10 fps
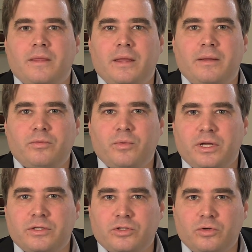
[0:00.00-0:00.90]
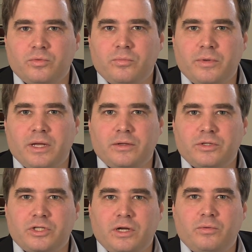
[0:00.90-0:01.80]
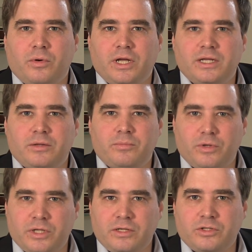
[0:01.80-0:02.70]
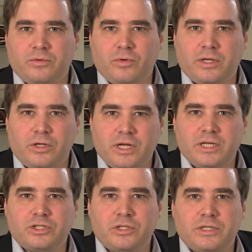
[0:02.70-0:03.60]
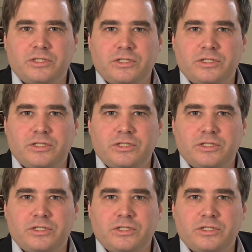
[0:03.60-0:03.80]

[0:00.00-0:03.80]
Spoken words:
If we assume that the General Data Protection Regulation is